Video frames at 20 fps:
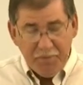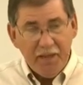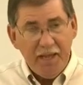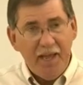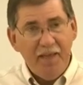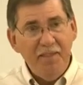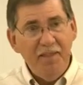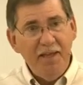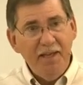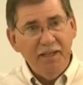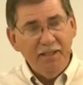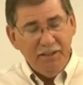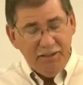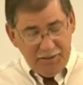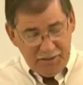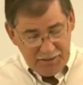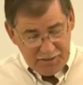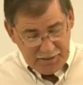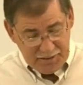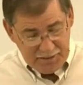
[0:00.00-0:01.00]
And
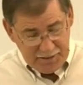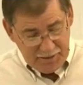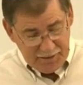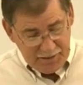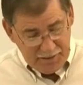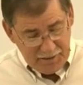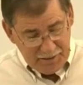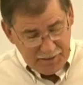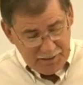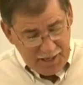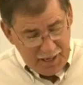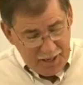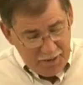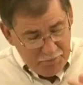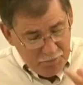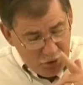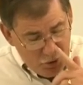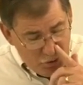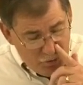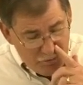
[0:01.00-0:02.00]
then they
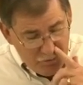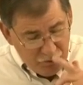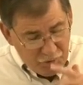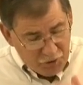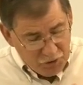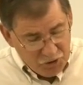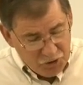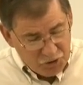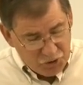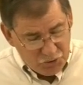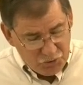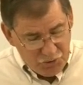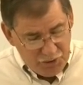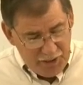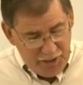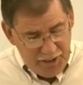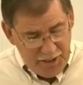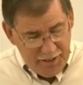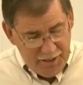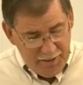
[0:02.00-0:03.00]
move verse
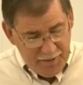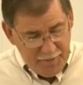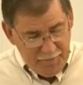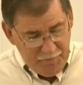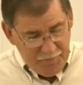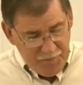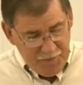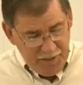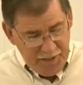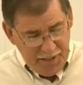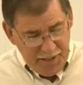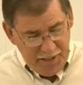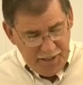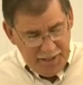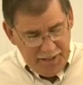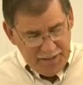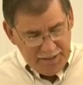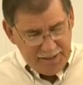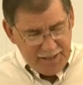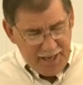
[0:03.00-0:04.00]
3 and
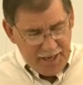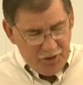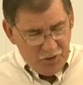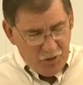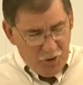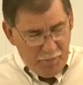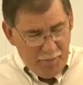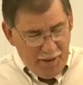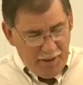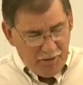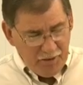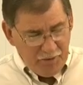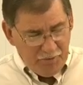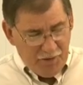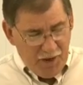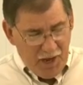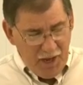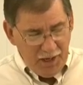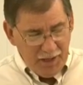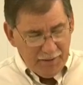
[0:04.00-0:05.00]
he sat on the Mount of
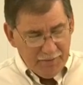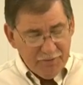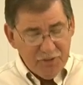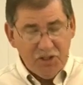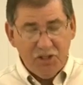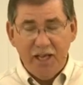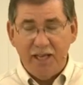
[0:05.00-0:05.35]
Olives.